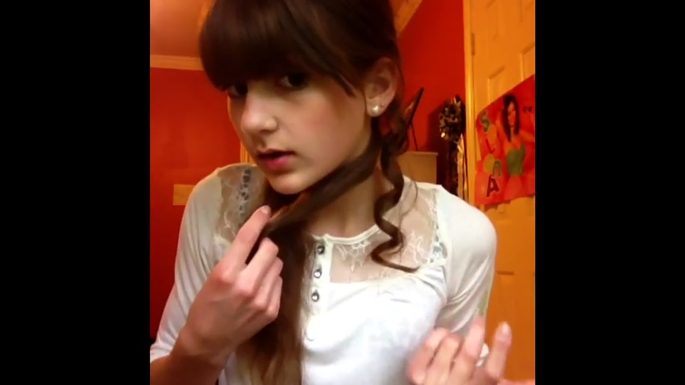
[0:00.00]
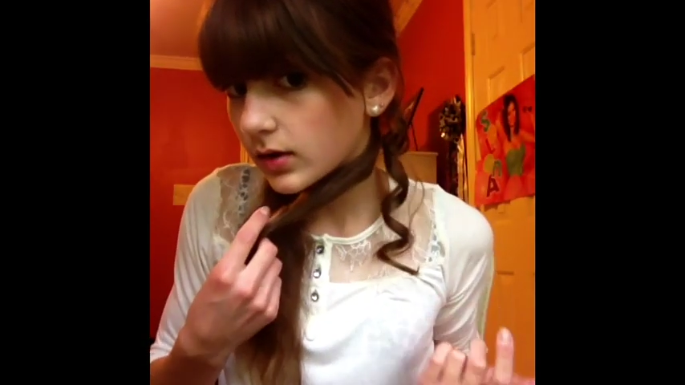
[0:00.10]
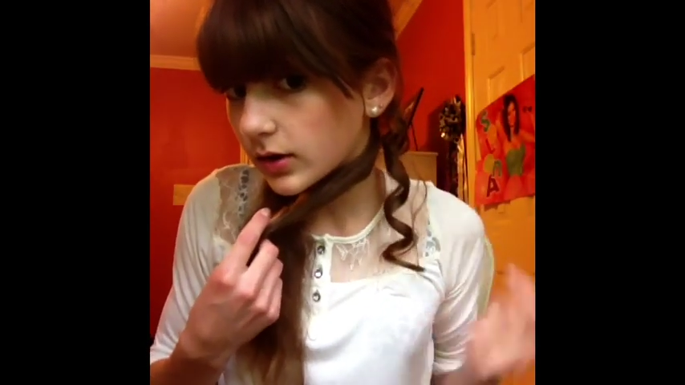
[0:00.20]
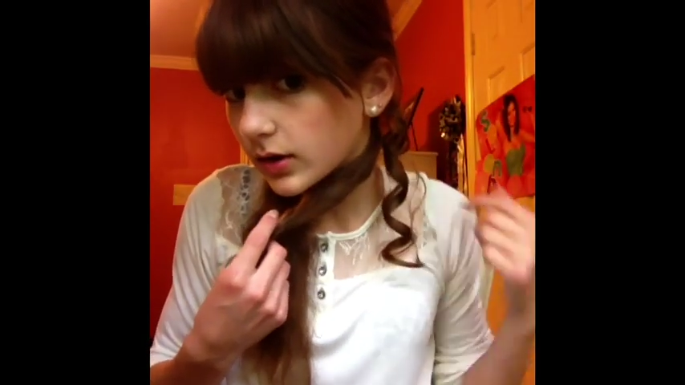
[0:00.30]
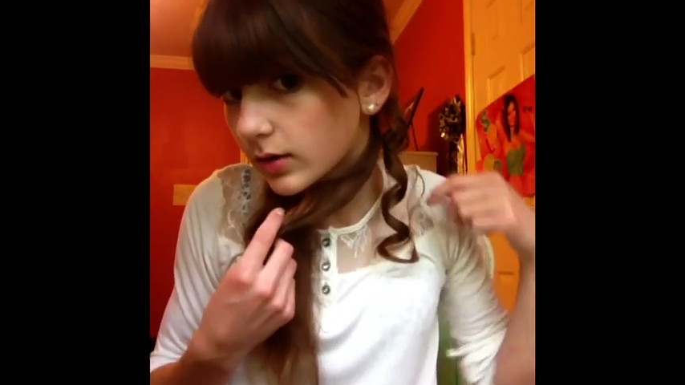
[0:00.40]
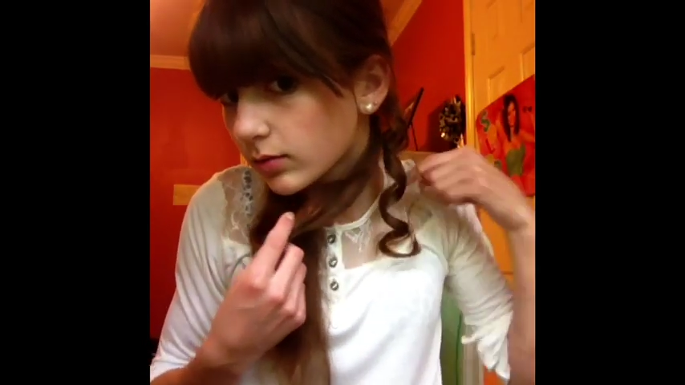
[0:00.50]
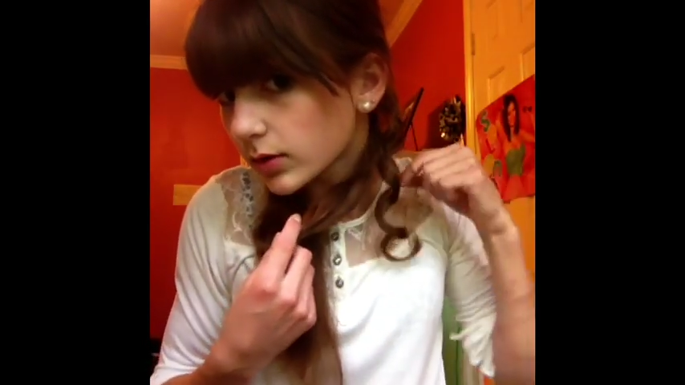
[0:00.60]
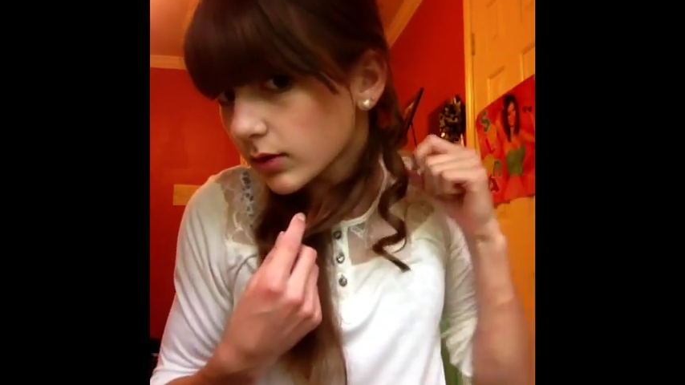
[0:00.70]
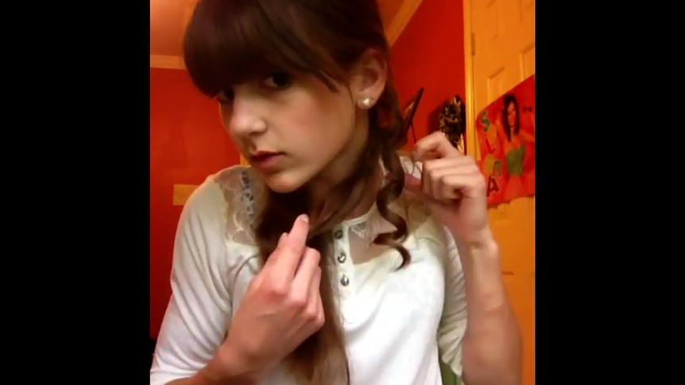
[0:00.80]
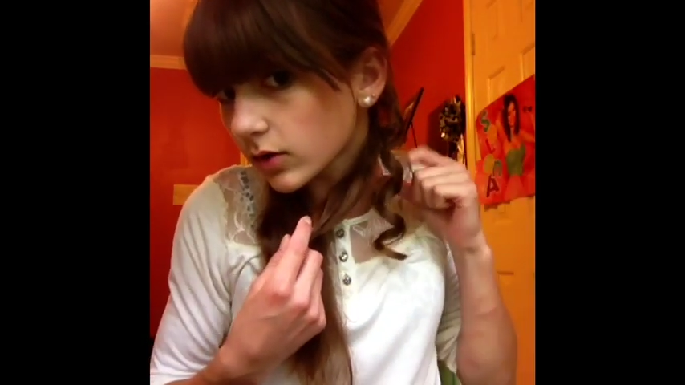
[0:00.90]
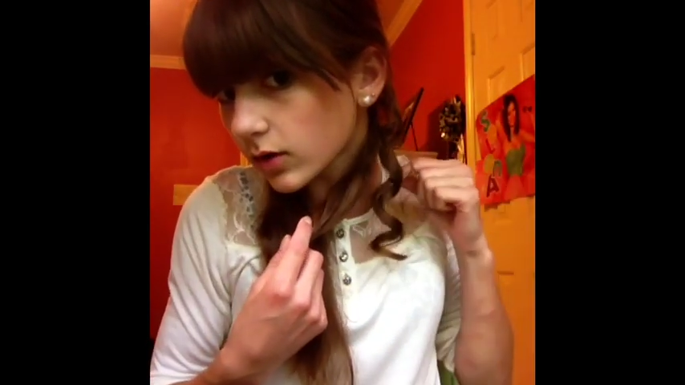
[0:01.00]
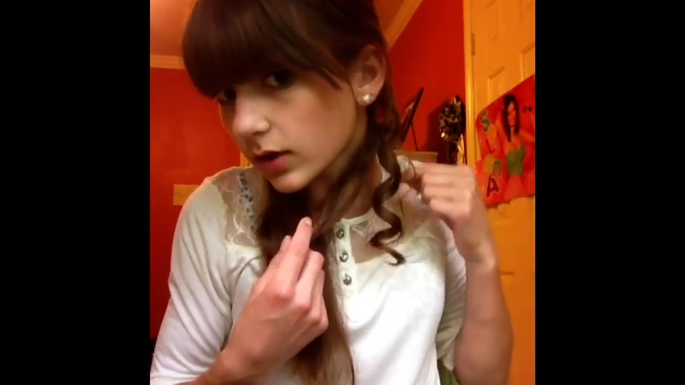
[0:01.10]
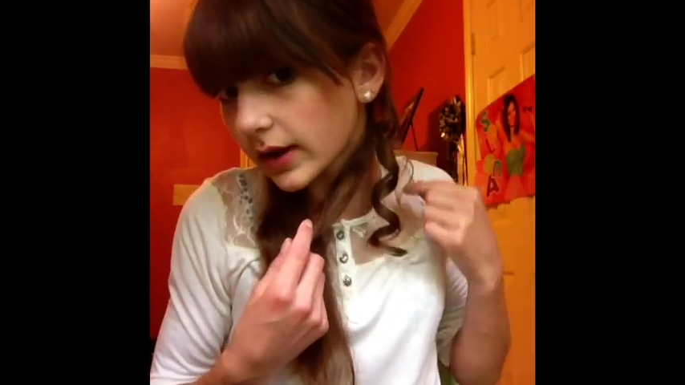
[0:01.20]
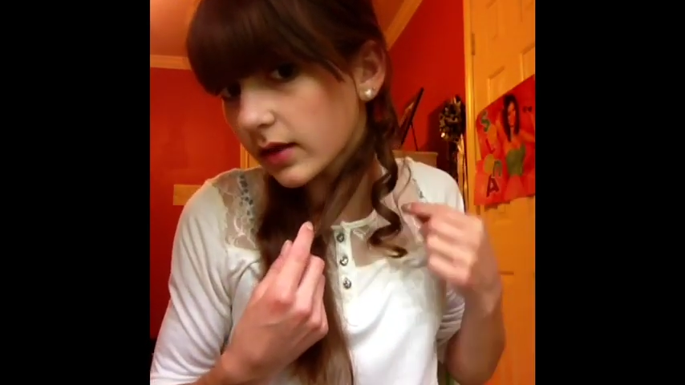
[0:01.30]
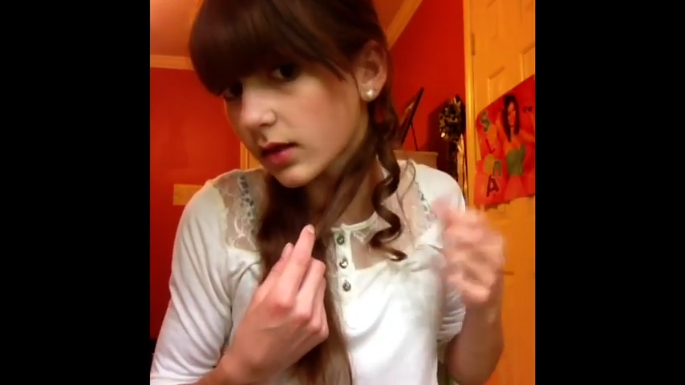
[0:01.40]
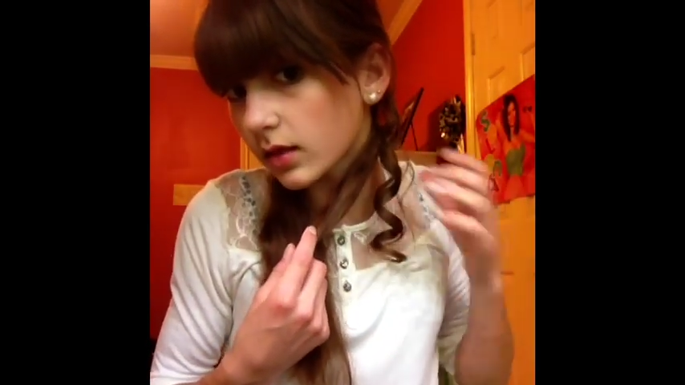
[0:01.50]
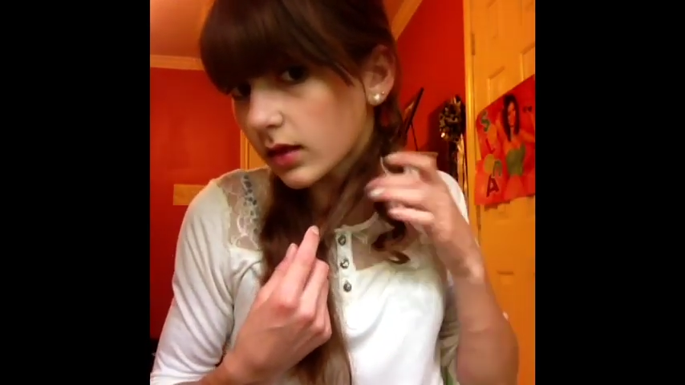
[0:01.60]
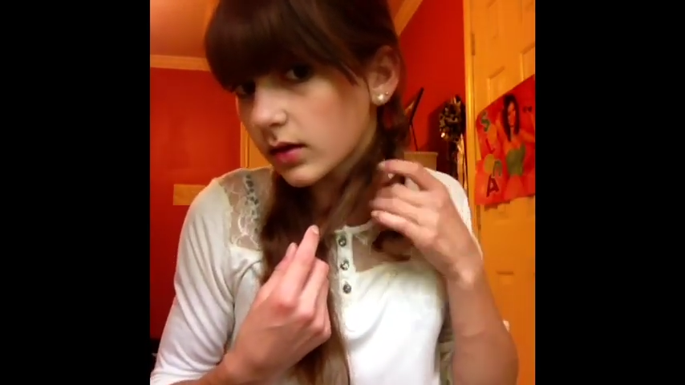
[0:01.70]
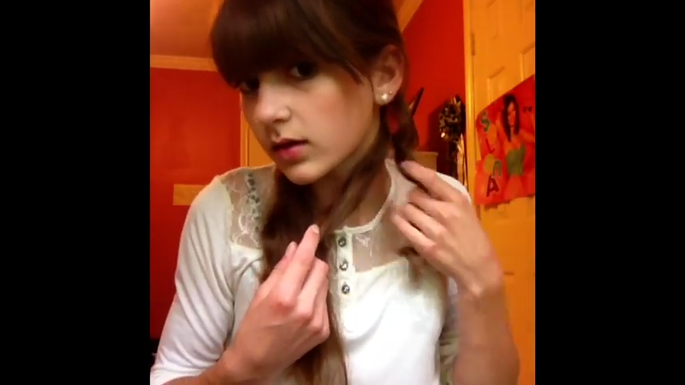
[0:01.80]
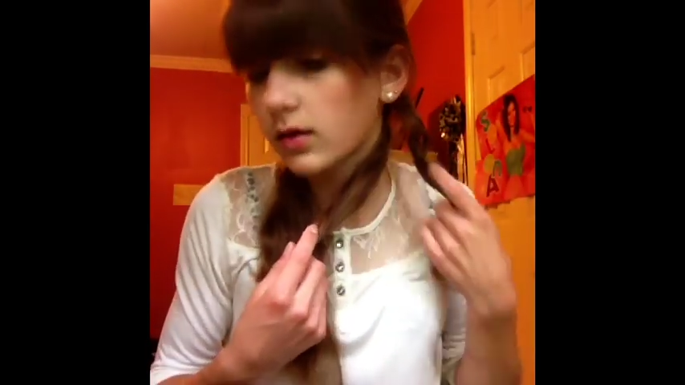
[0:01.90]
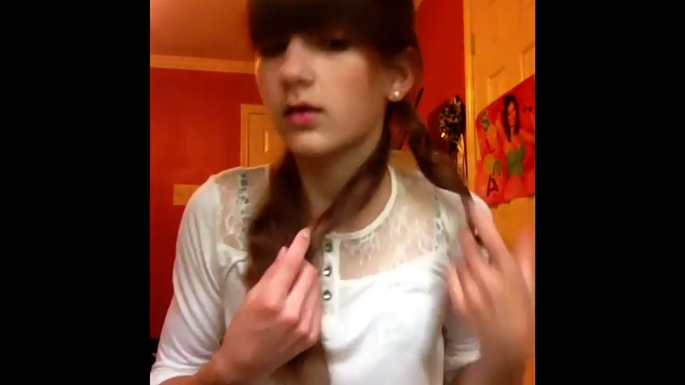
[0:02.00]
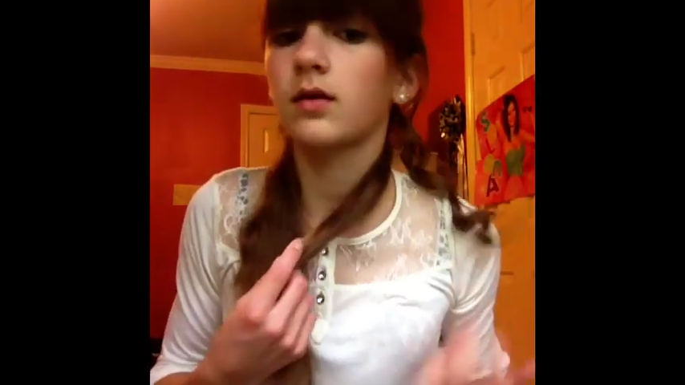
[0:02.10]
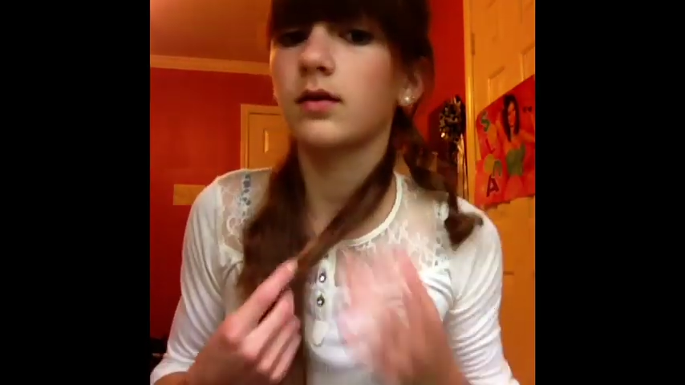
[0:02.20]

And you get a beautiful curl like this.